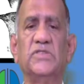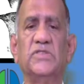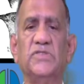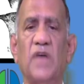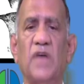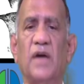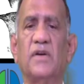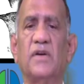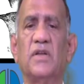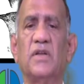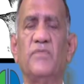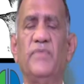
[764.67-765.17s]

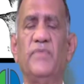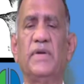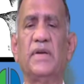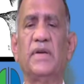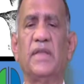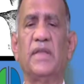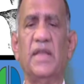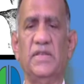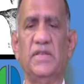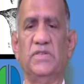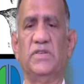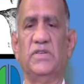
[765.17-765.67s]
geographic
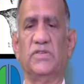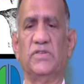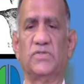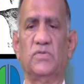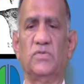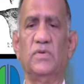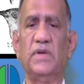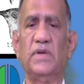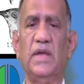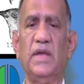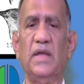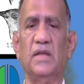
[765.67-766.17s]
ranges.
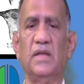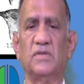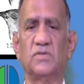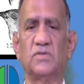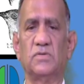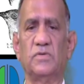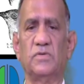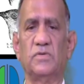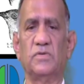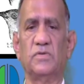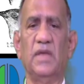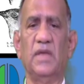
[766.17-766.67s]
Okay,
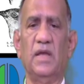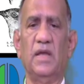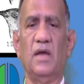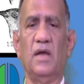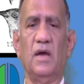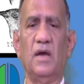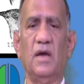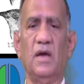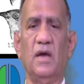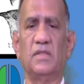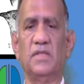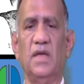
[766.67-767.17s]
they
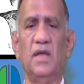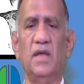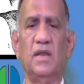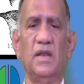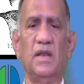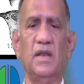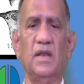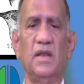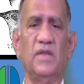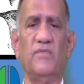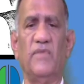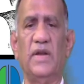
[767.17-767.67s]
are there
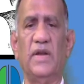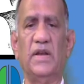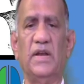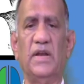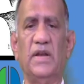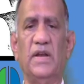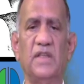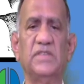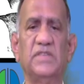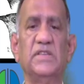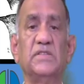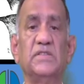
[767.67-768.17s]
in a
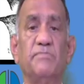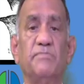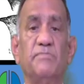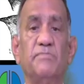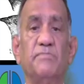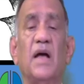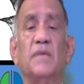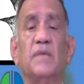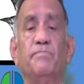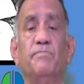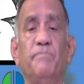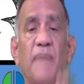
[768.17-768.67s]
different regions
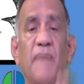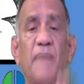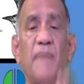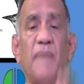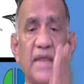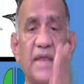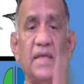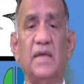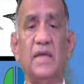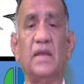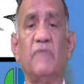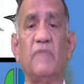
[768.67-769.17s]
because
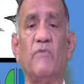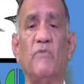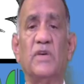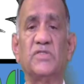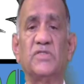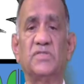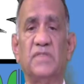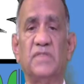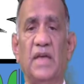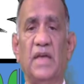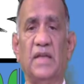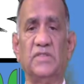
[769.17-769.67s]
barrier
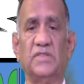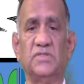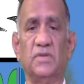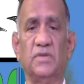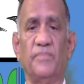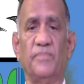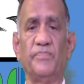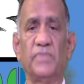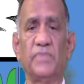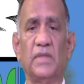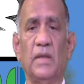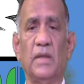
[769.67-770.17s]
was there.
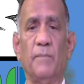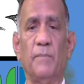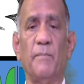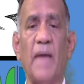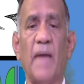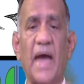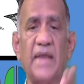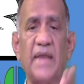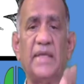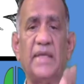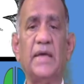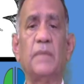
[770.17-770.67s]

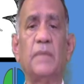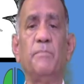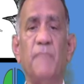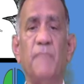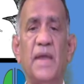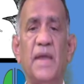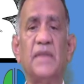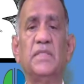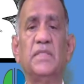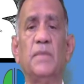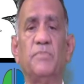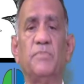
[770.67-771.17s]
Barrier
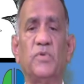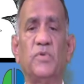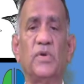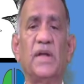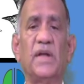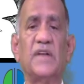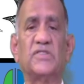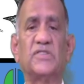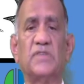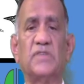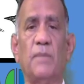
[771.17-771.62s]
made them to get